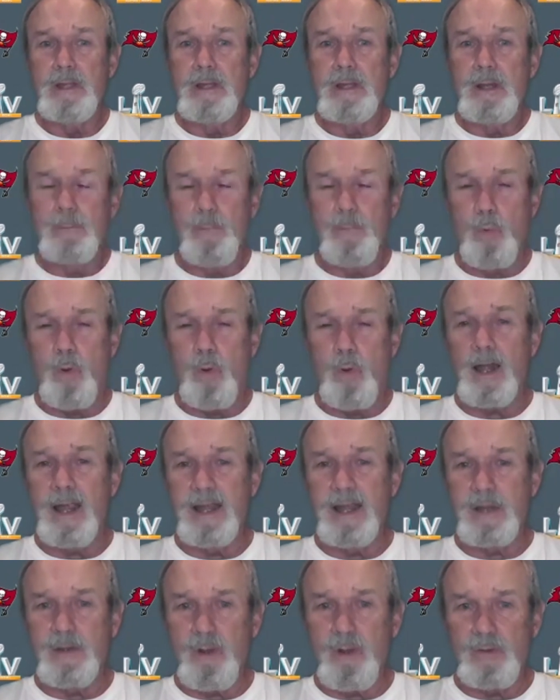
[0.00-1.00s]
more
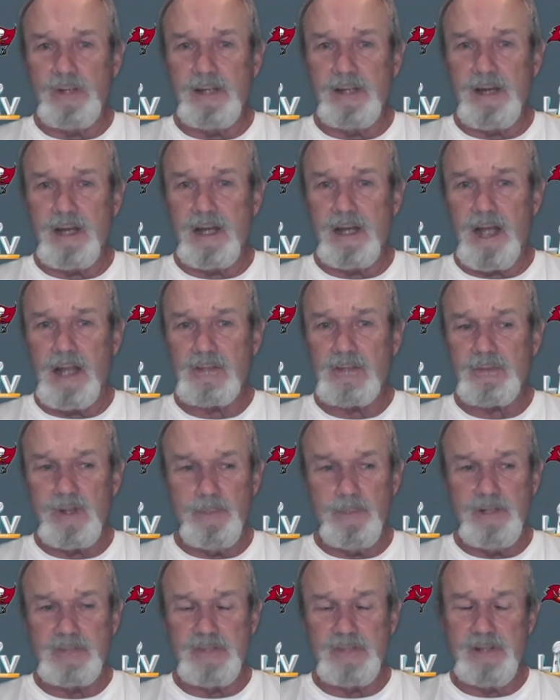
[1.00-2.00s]
anchored on the end of the line of
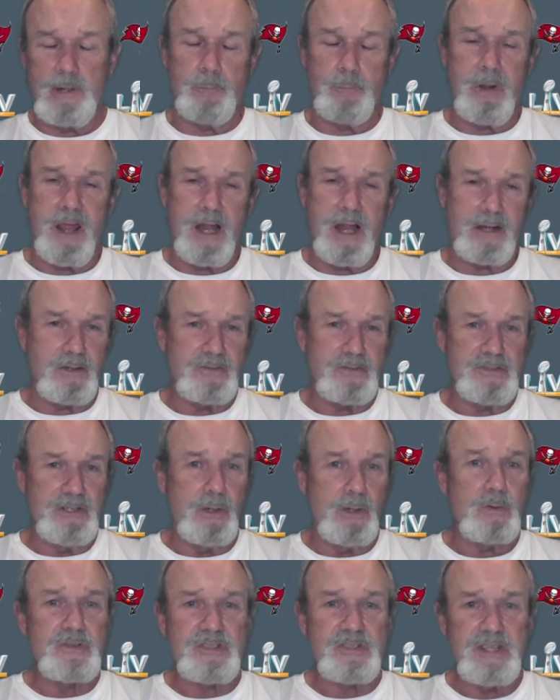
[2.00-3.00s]
scrimmage than their blockers. You
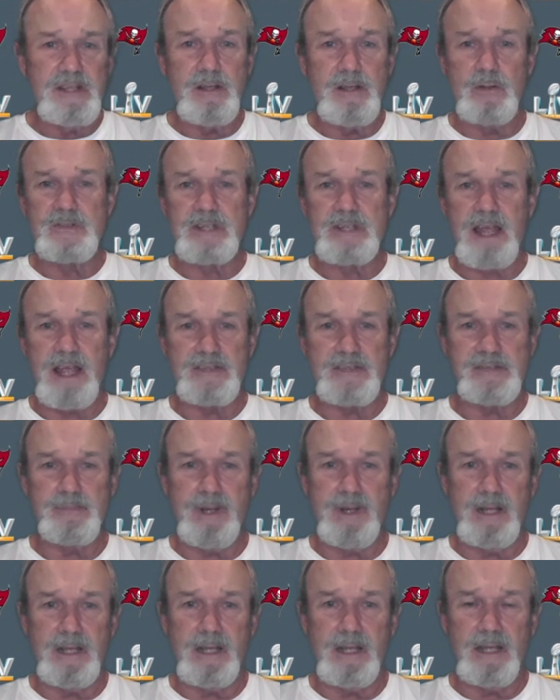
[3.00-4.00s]
don't see those guys
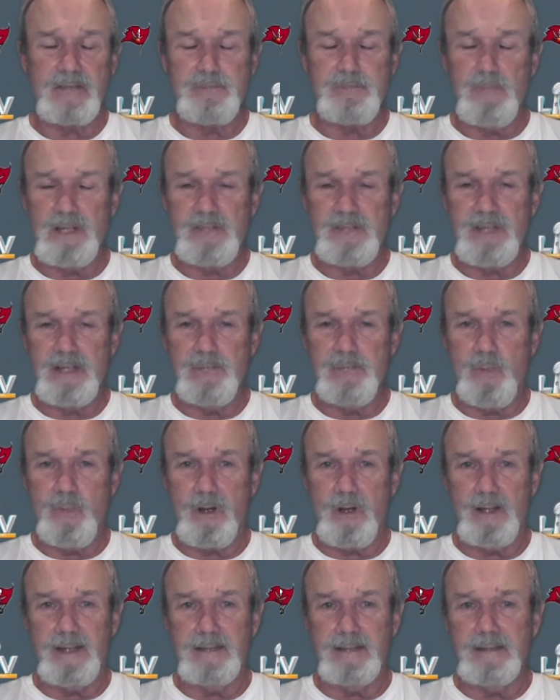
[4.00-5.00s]
as much
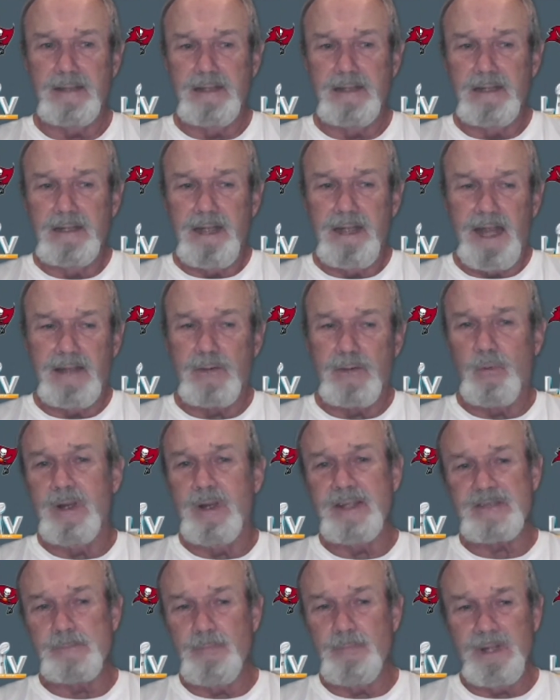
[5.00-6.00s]
anymore. And the
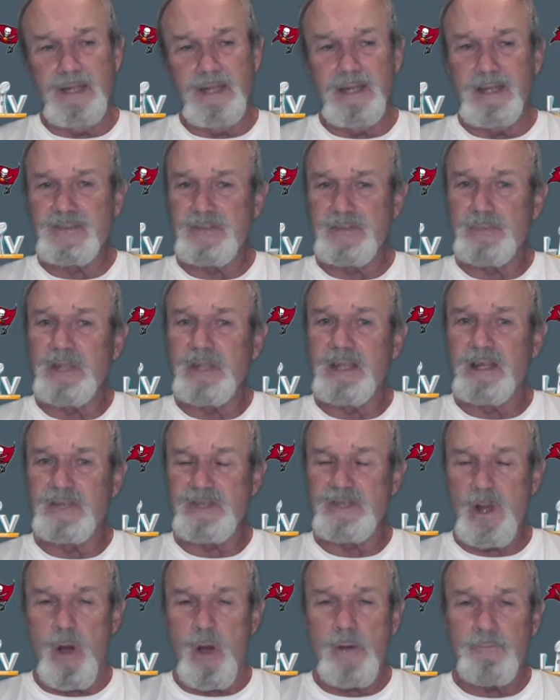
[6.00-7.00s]
reason being is because
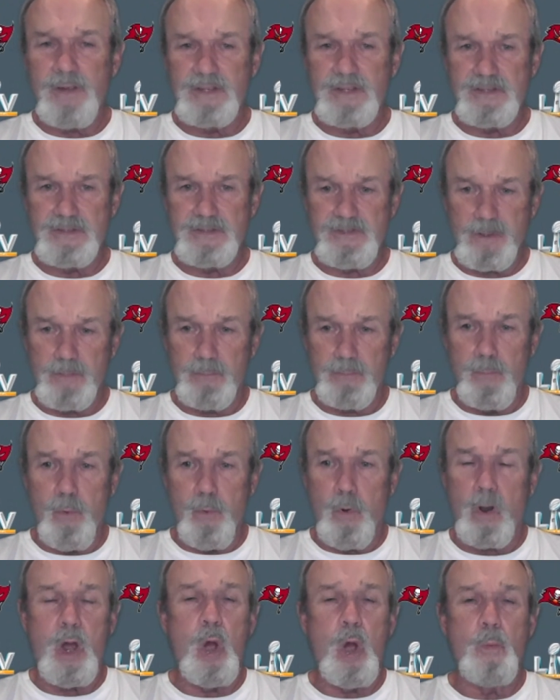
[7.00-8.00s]
the offenses are
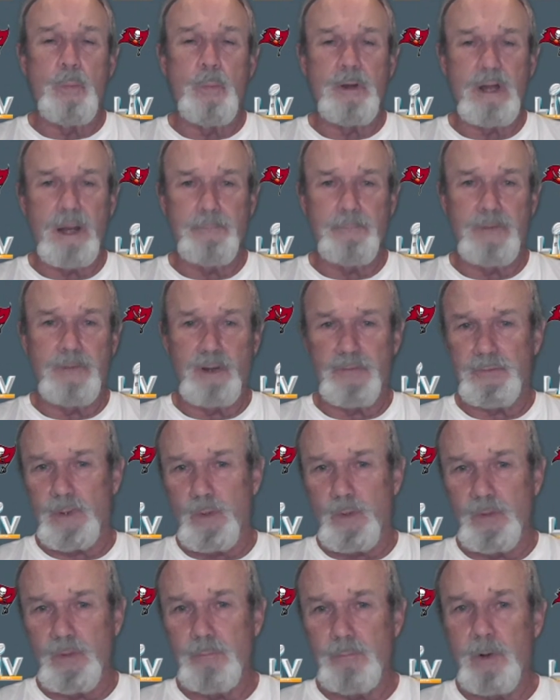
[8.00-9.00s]
more open up. They're
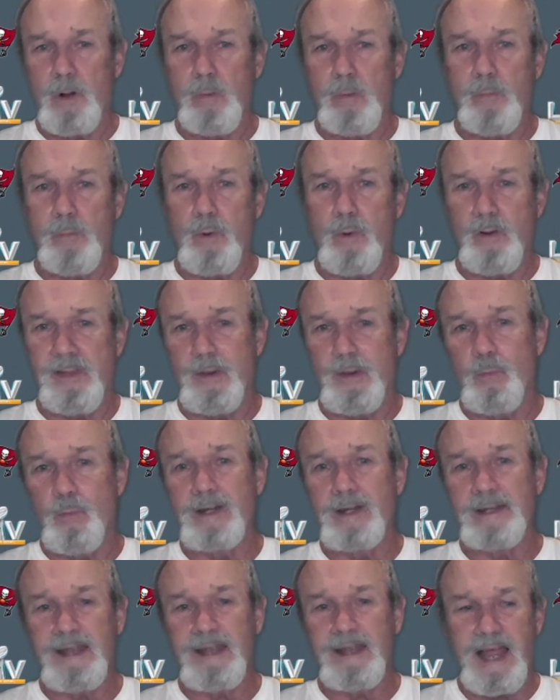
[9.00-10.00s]
throwing the ball more. They
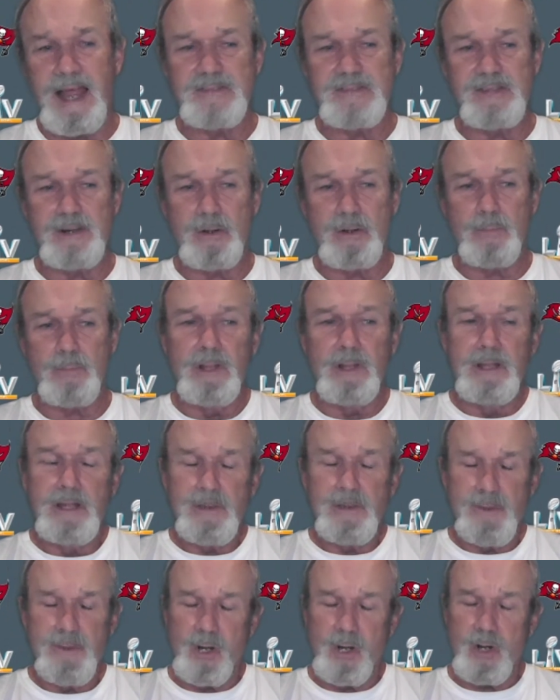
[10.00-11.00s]
want guys that are
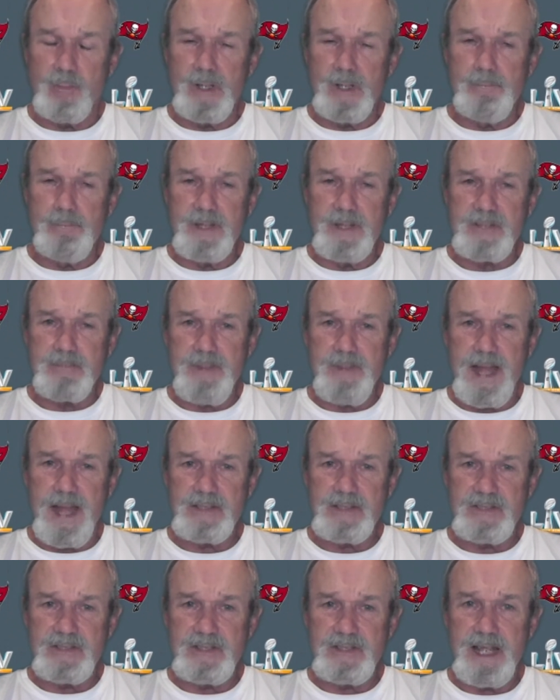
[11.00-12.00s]
going to be
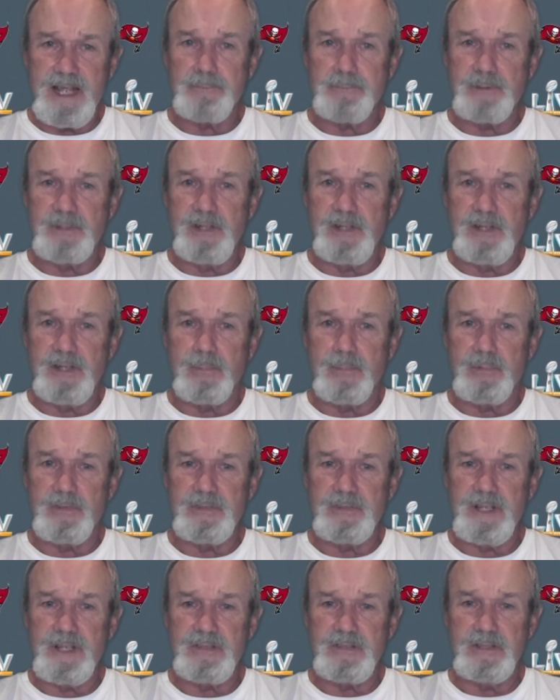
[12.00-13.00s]
mismatches in that particular
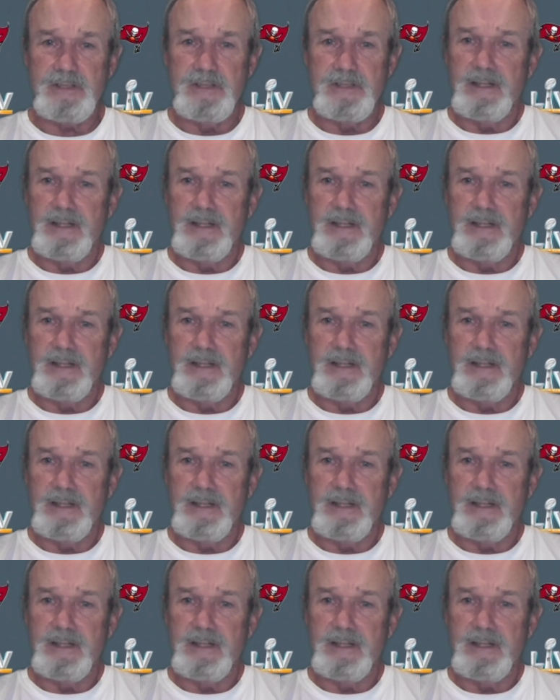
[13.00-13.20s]
position.